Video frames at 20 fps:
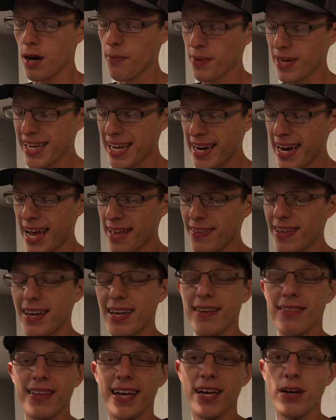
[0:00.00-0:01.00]
You can add that
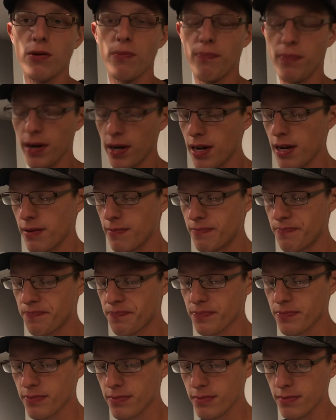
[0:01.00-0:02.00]
in later, but
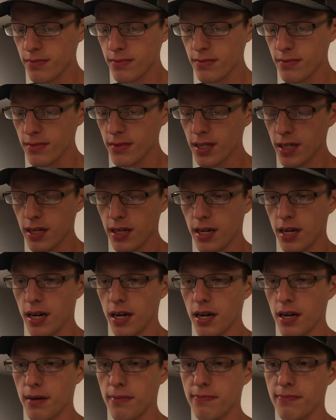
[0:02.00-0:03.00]

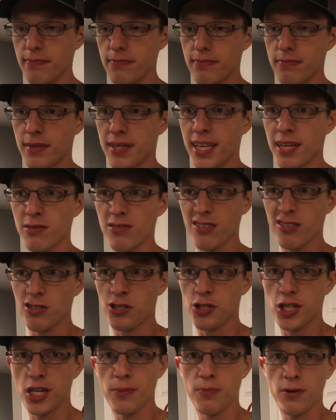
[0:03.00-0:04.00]
I think it's a little
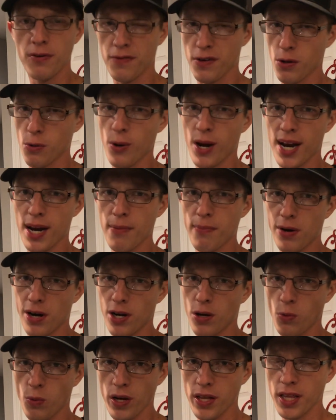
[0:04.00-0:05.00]
cheaper if you went ahead and bought
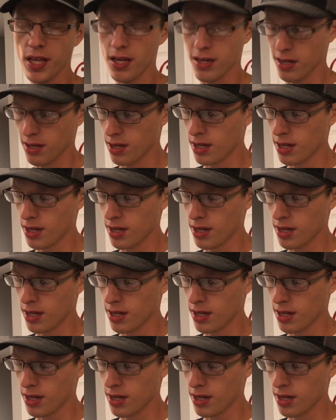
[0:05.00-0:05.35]
it with it,